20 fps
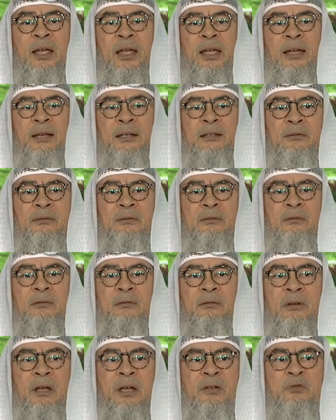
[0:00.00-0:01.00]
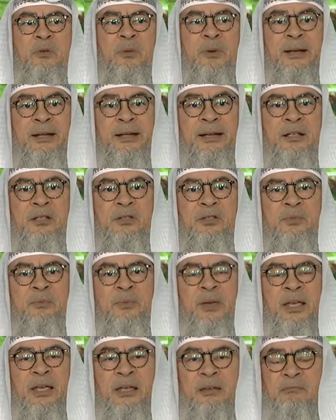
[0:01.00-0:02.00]
and everybody else
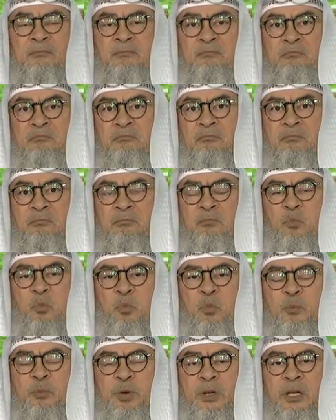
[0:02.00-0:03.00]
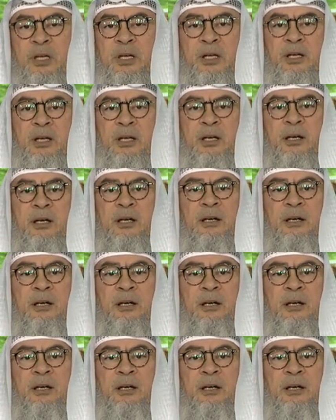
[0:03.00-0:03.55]
may be